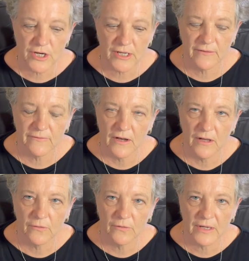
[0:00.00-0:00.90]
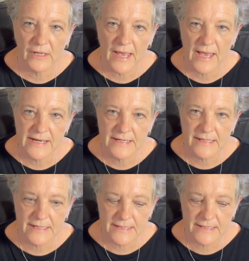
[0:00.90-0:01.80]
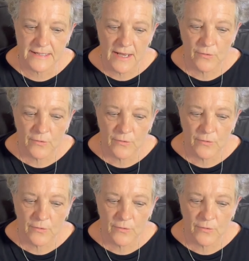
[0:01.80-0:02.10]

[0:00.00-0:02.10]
in the following cases.